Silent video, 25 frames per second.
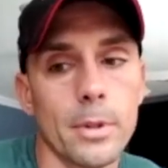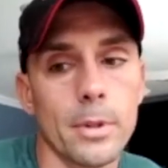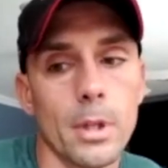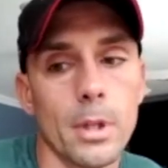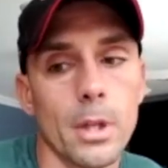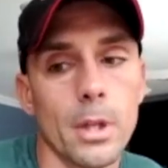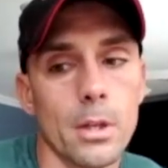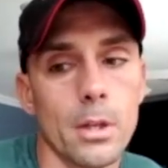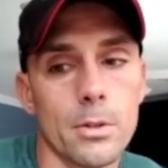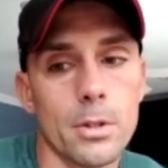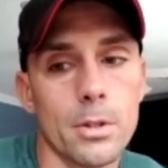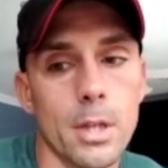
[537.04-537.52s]

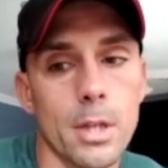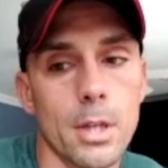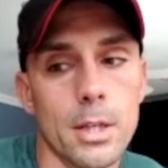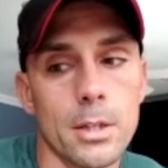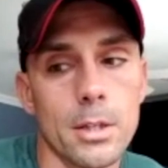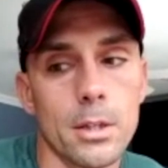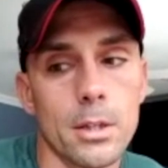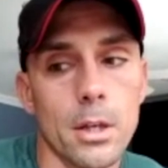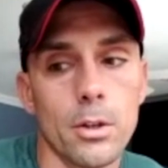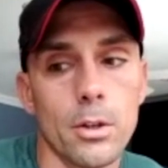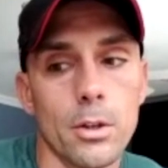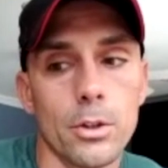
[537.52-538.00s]
Let's see,
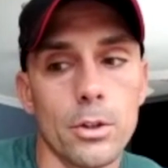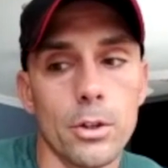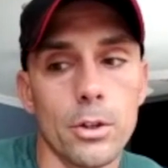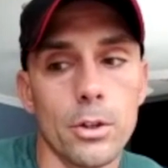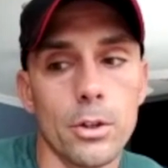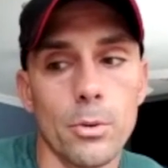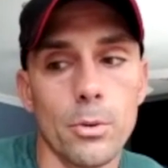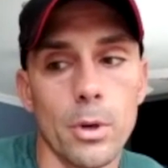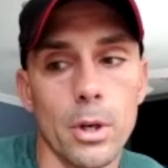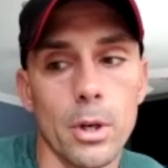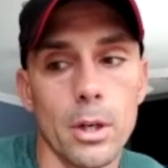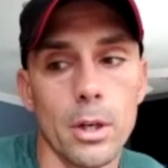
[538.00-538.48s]
that's another good
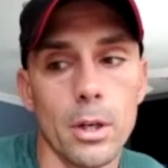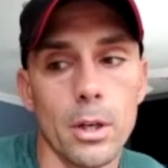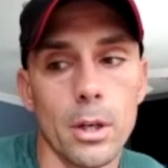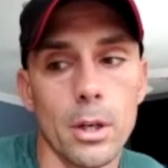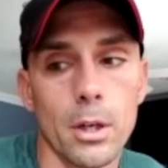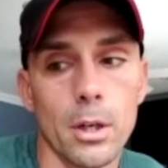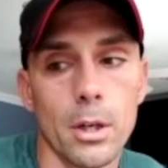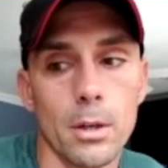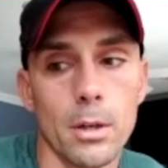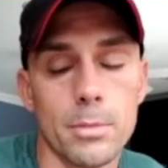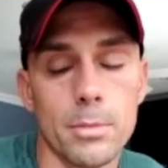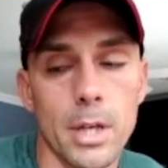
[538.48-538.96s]
one.
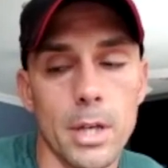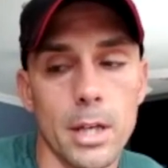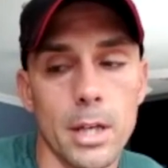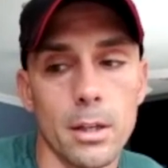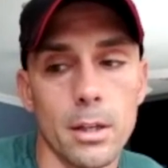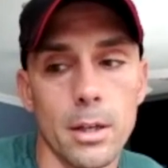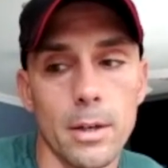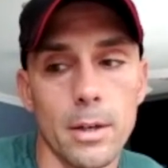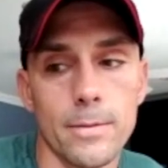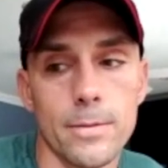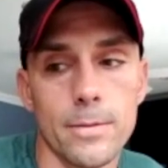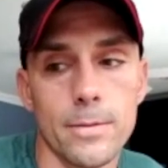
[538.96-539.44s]

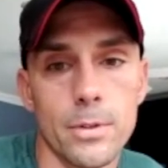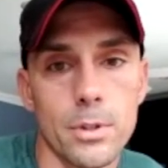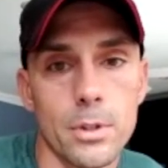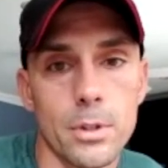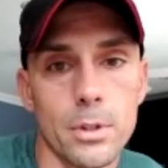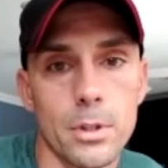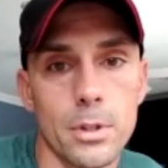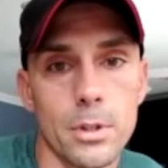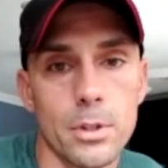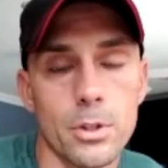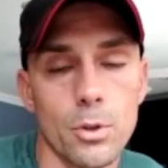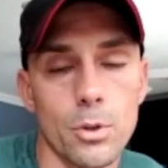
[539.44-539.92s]

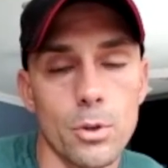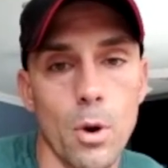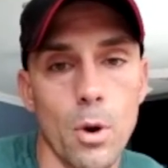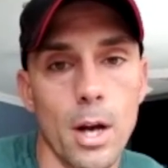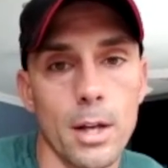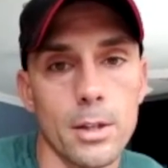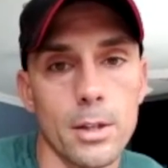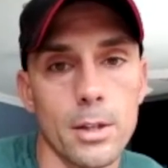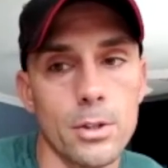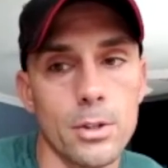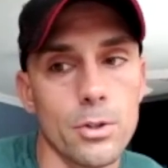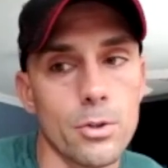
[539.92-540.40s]
Deadlifts,
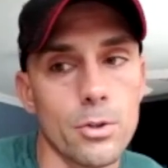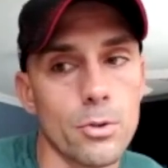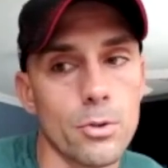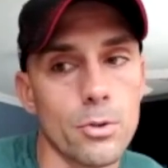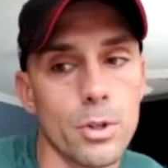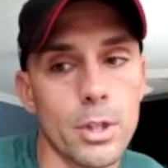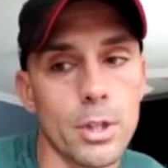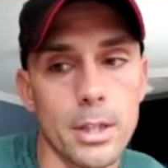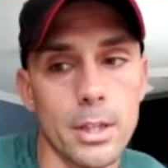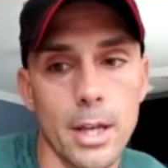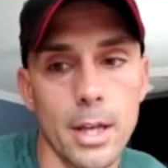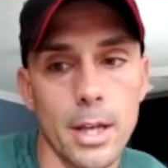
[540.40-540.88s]
squats too,
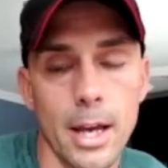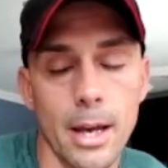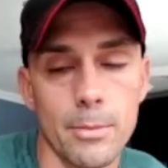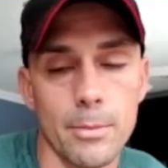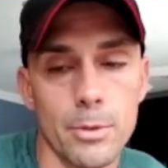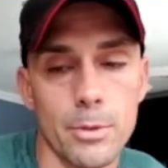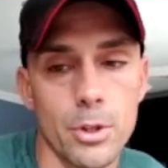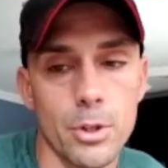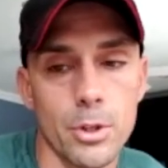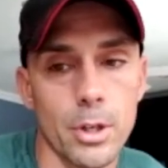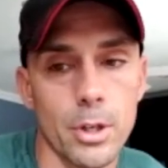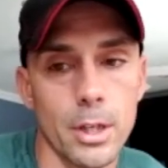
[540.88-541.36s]
to get the
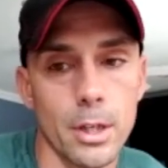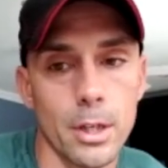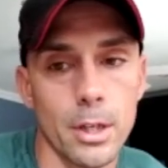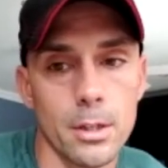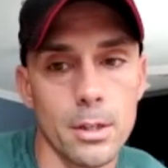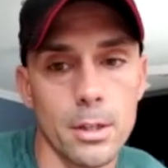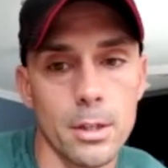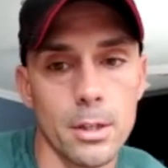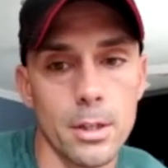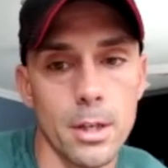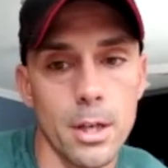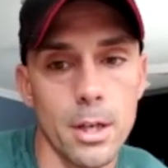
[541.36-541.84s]

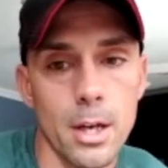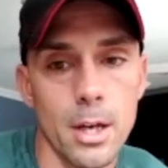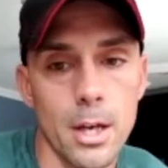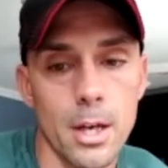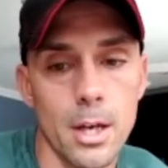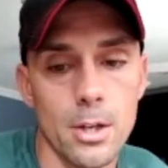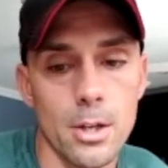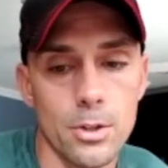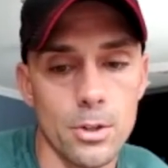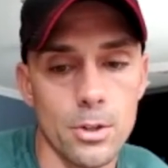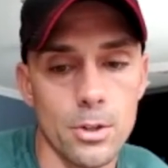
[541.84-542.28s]
hamstrings. So